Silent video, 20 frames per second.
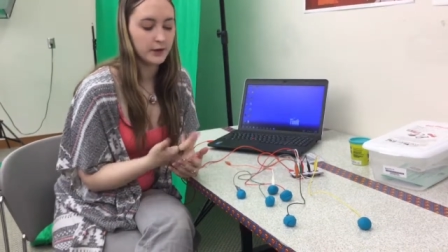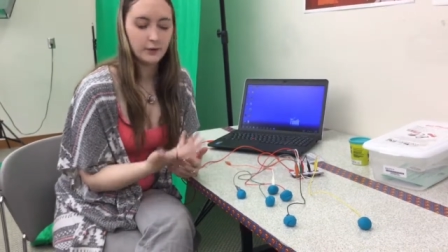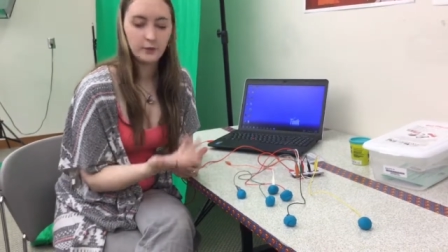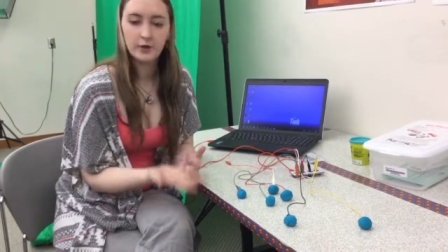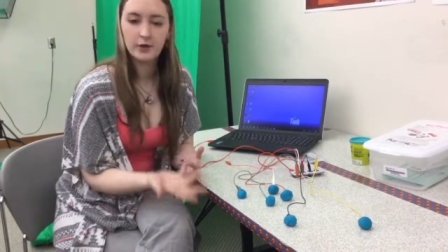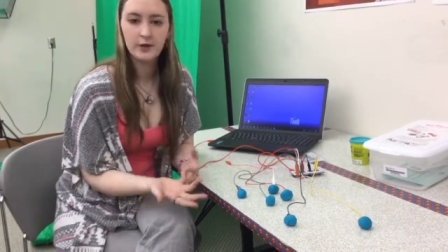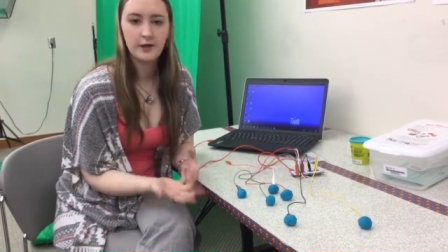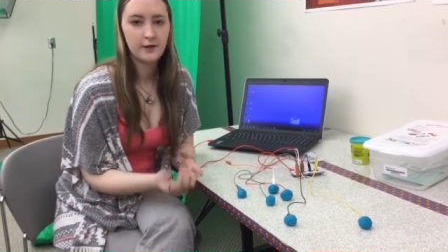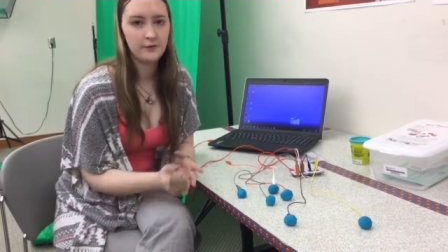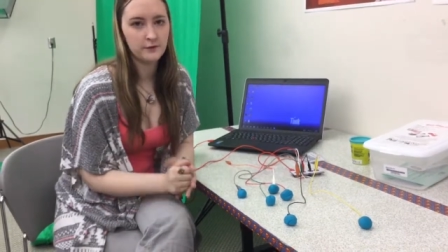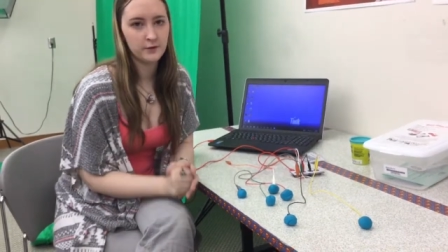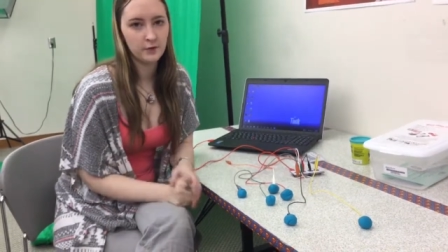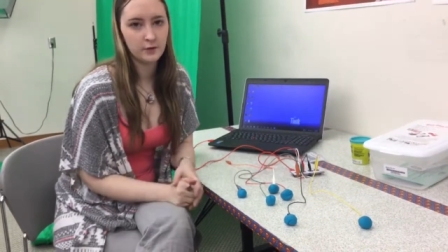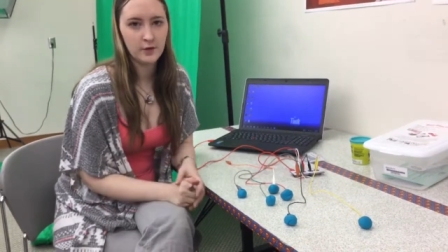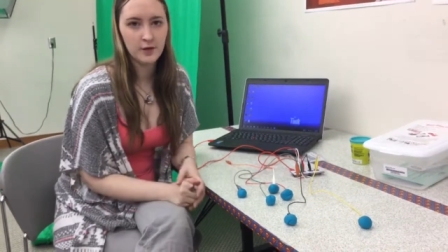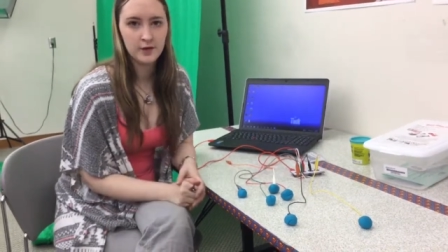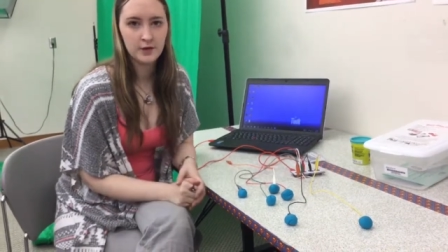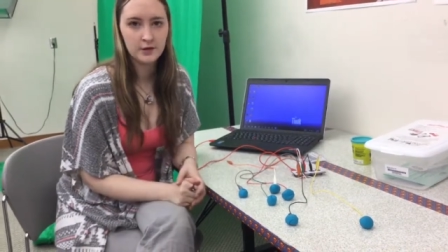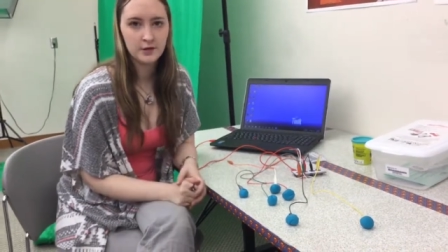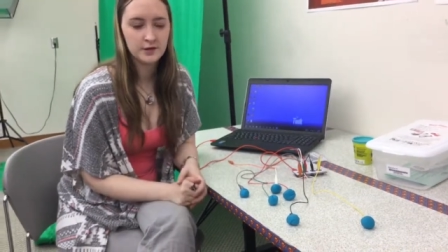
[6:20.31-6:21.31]
where left and
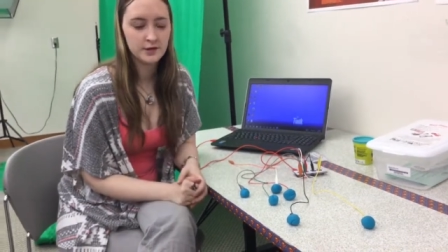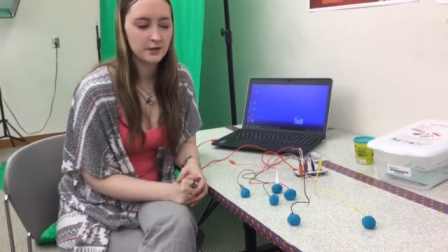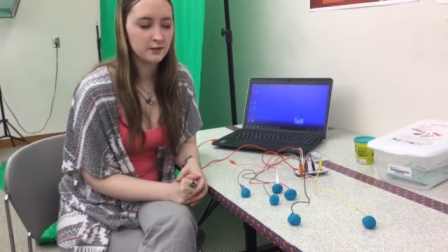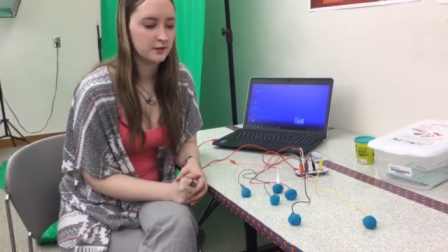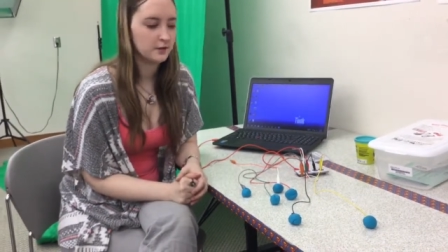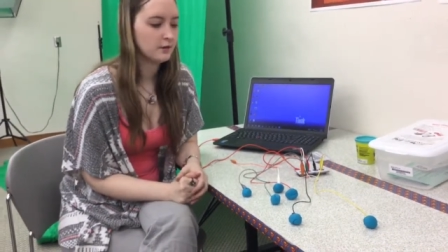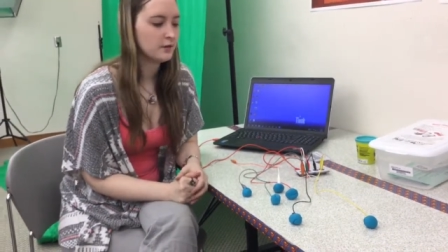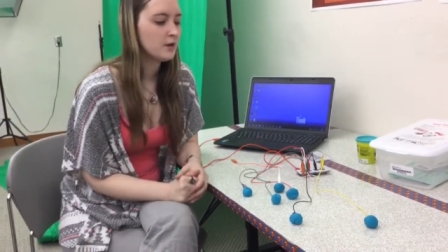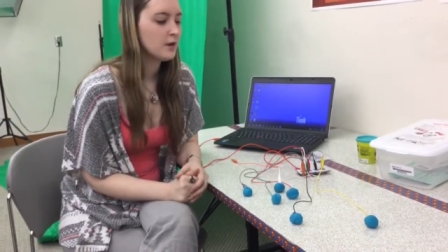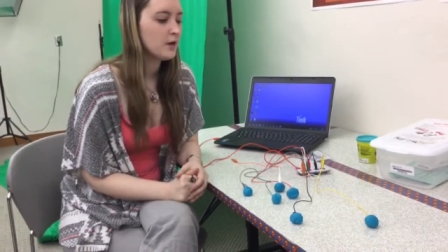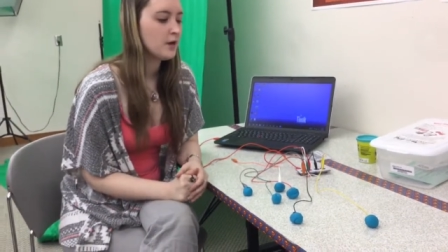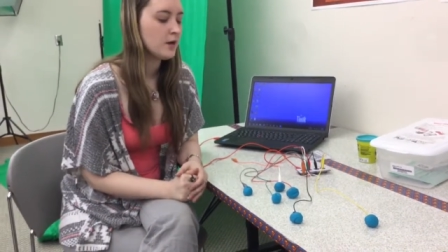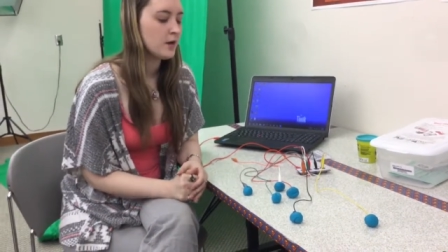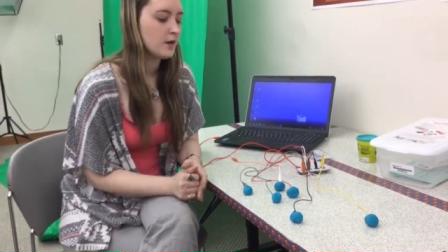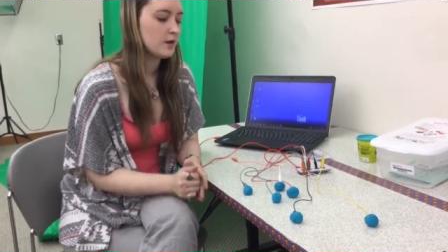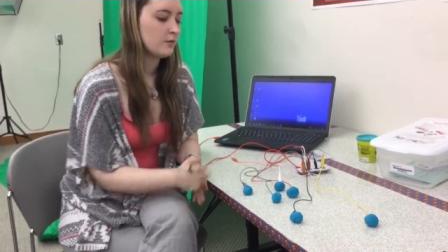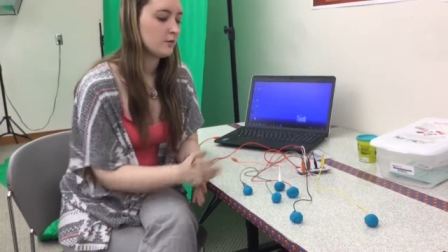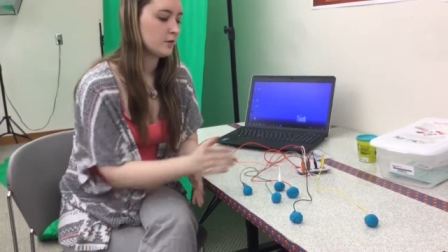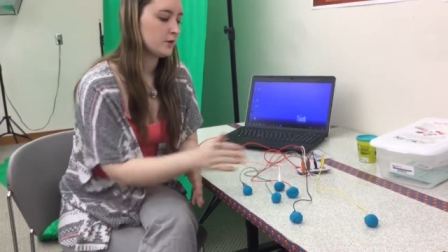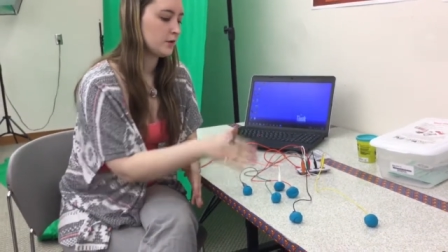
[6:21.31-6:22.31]
right are sitting,
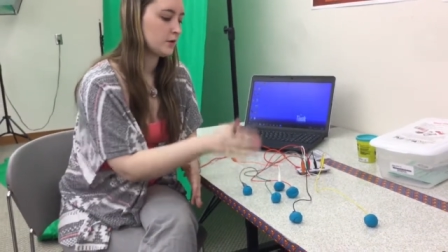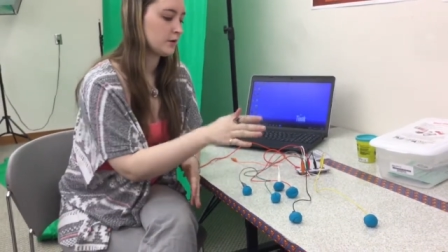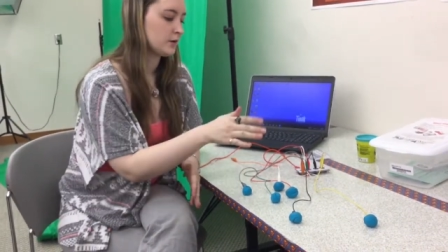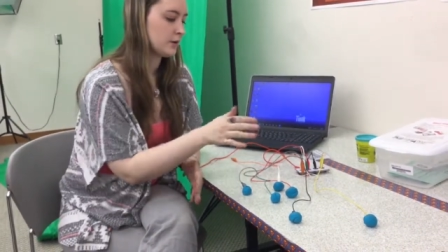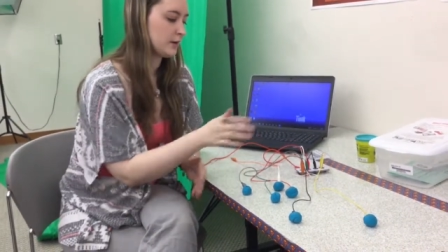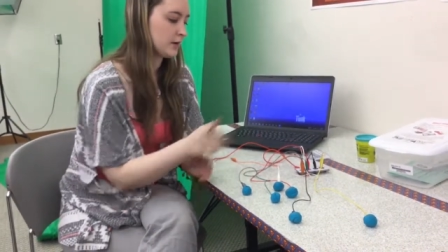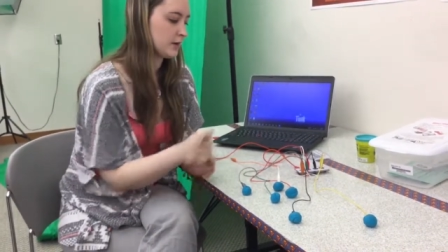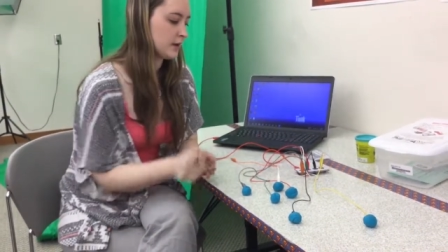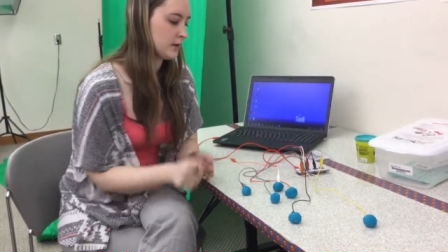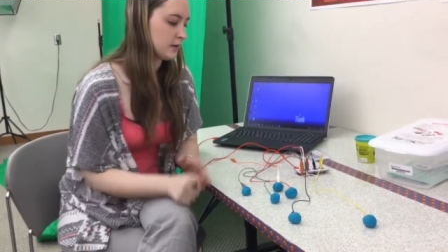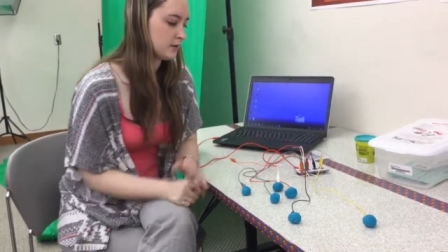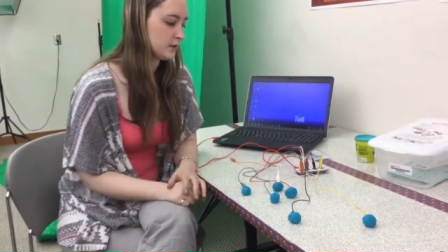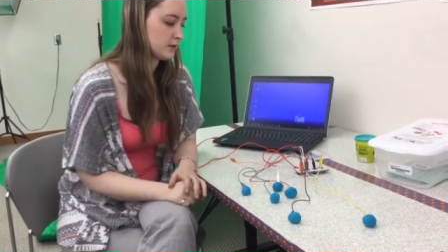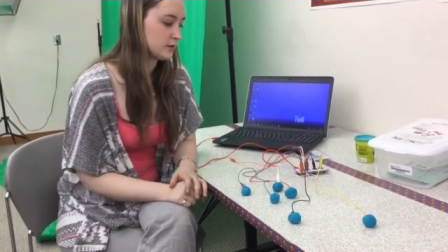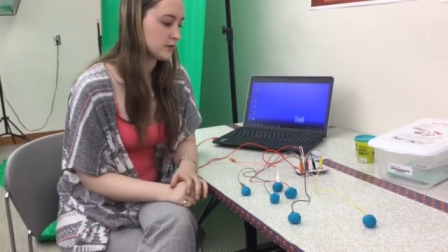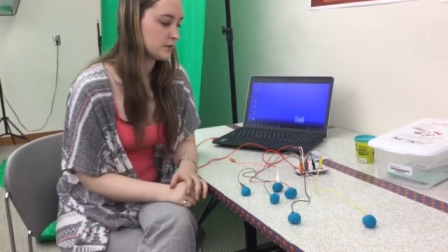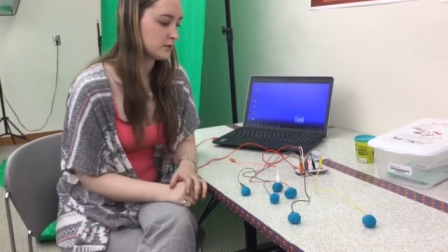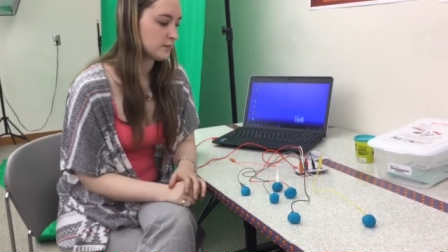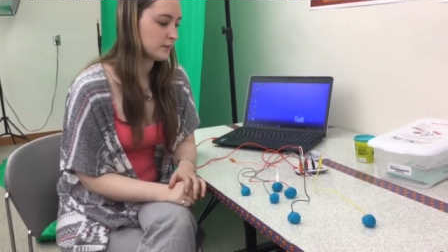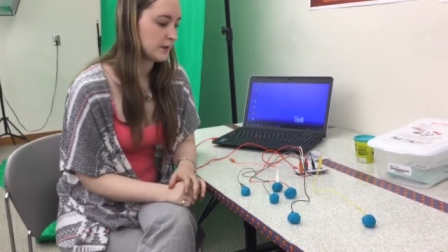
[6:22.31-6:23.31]
and where your click and your
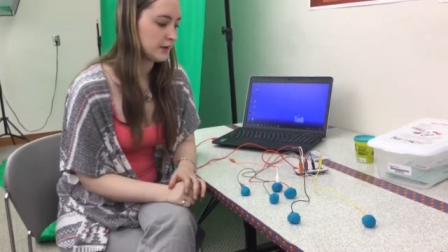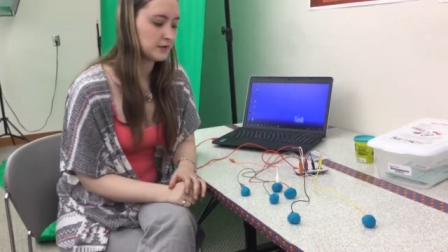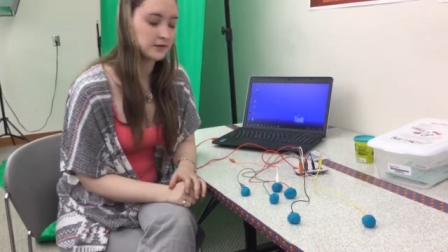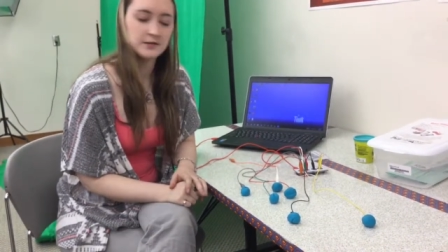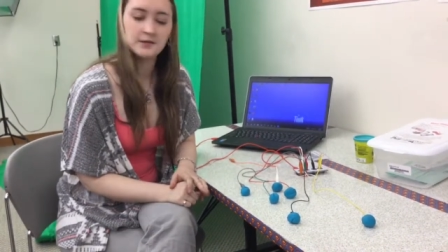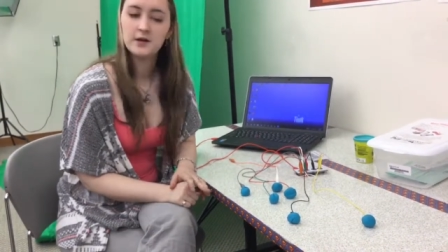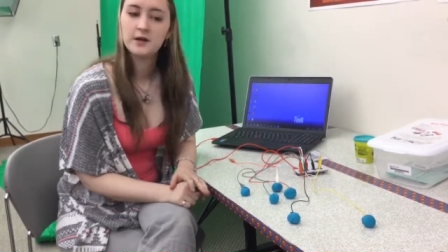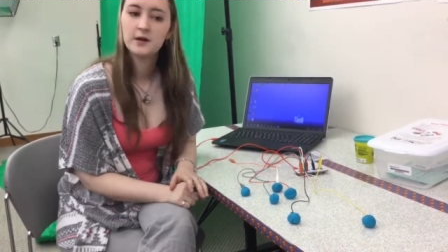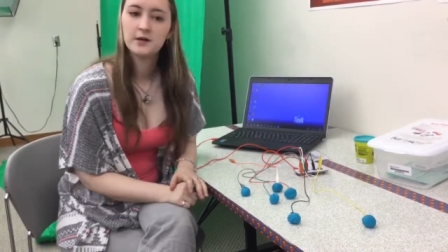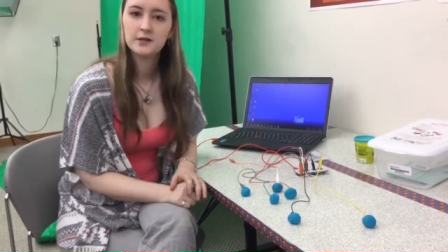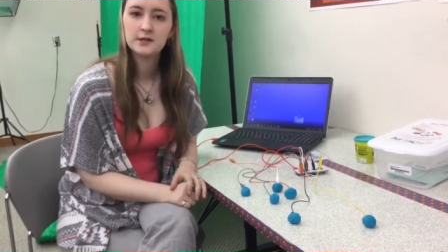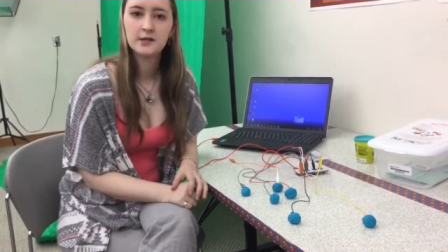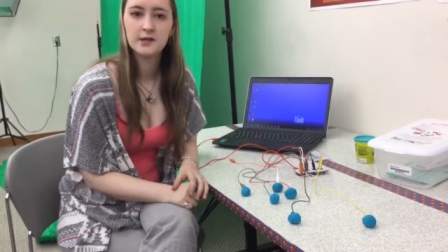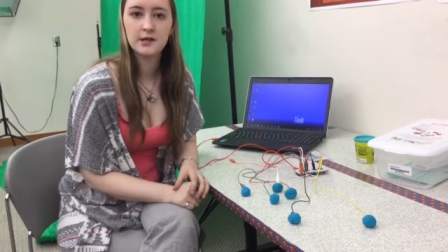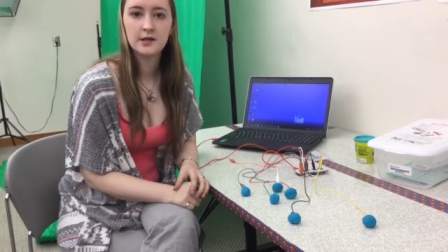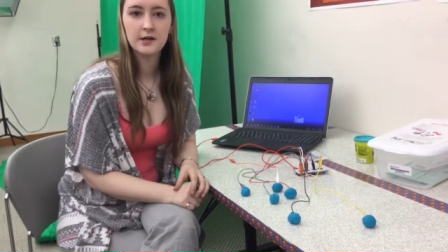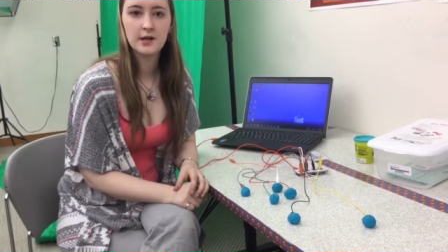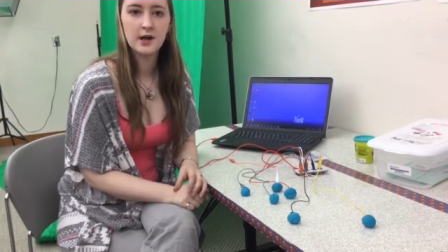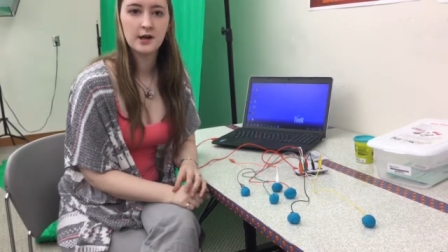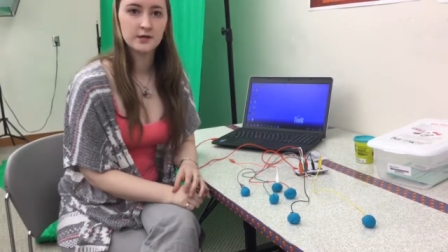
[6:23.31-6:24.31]
space are
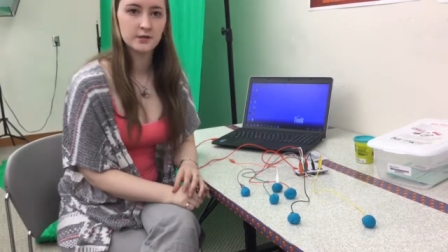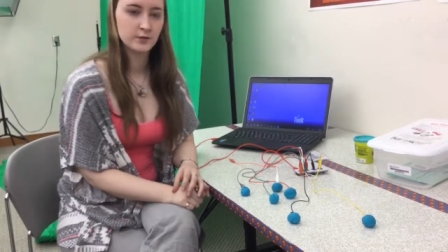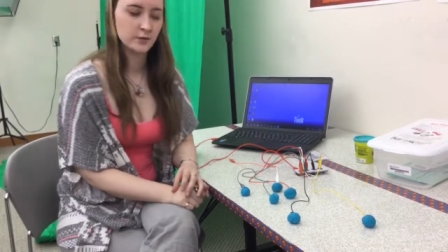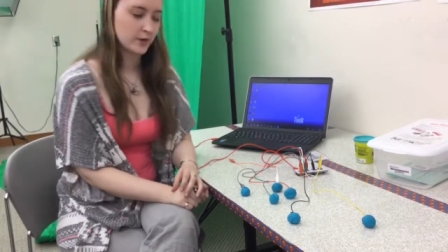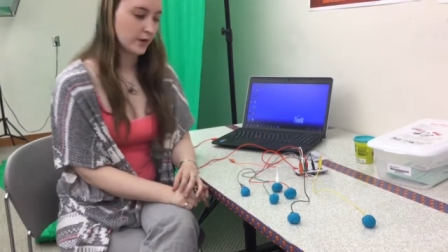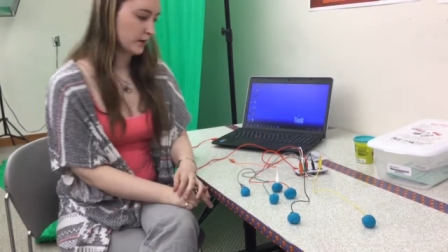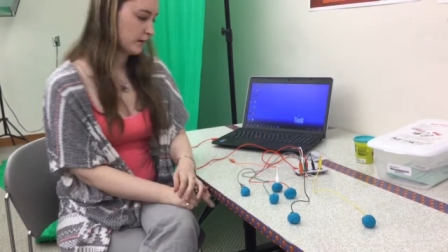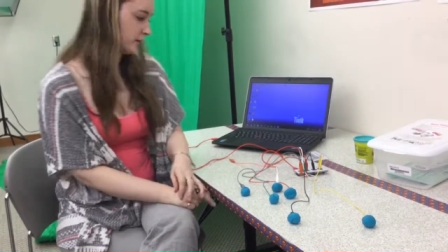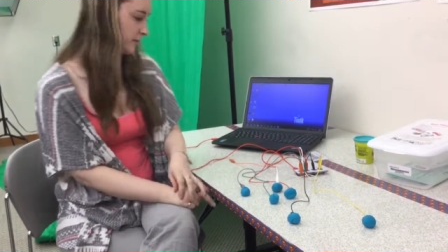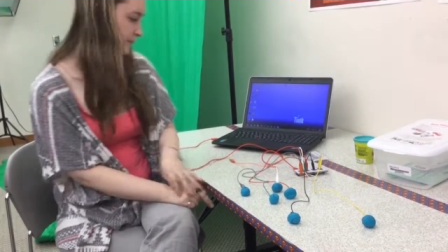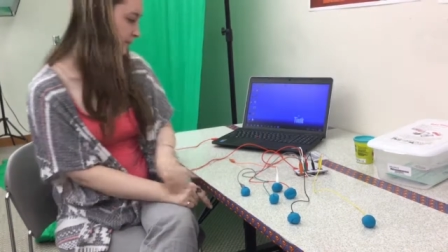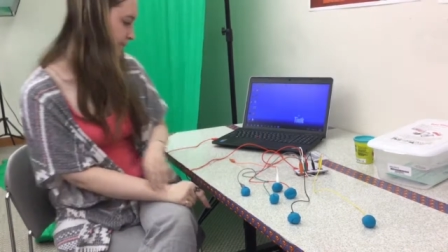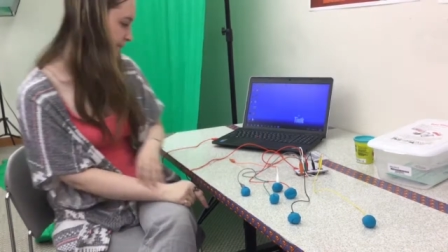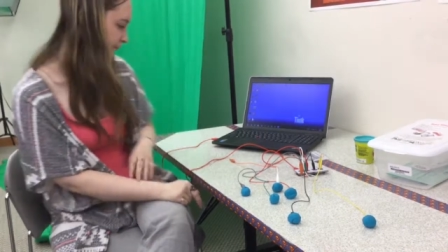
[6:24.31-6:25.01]
sitting as well.